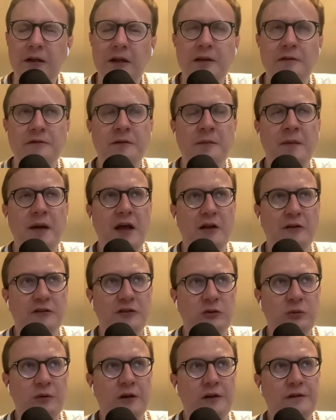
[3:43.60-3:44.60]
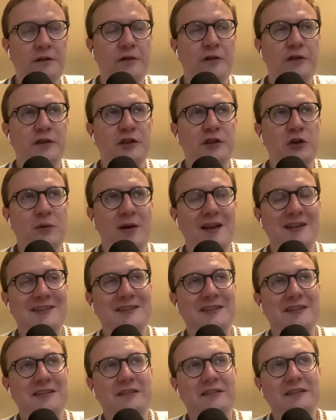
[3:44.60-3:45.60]
and from elsewhere that the
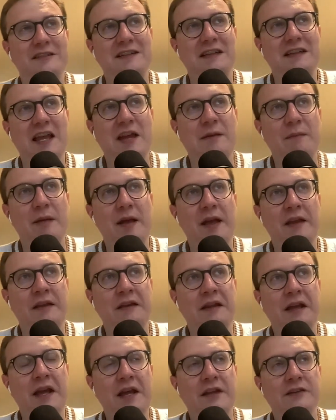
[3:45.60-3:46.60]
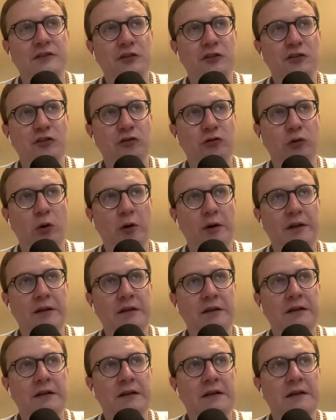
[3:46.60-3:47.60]
US came in and
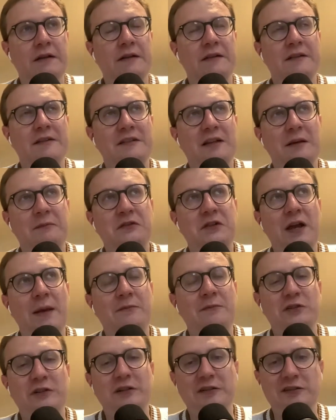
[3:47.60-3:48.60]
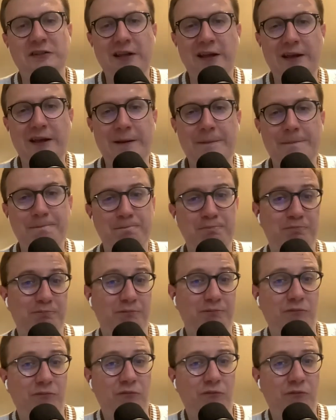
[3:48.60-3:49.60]
destroyed, sometimes you could say
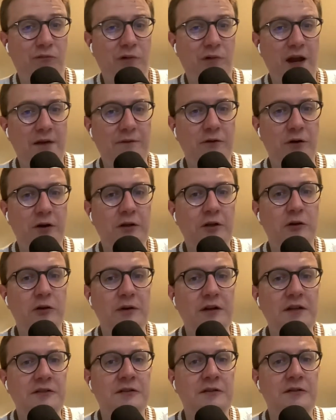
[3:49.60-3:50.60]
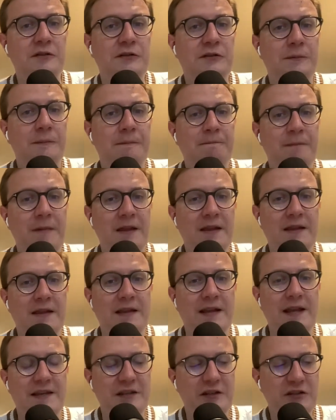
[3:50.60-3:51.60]
for not very good reasons.
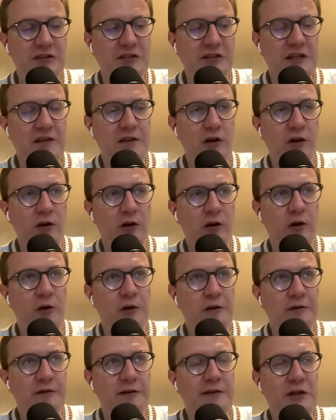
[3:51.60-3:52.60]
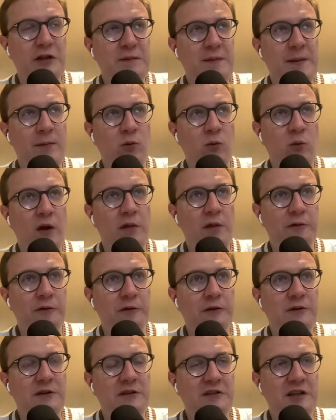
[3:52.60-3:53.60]
And you see the hurt that those people went
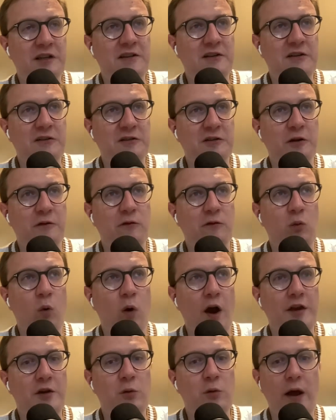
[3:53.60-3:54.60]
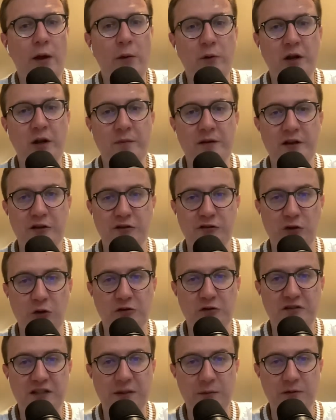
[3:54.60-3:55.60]
through. You say to yourself, why do I want to be
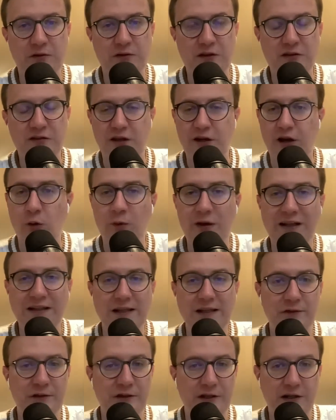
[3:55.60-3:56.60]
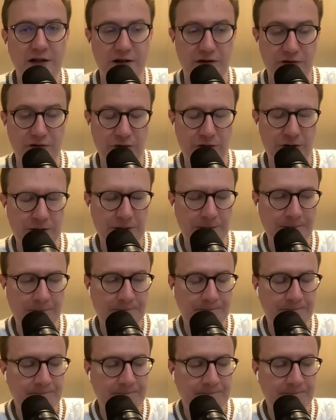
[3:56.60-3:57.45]
associated with this? I don't want to live in the country.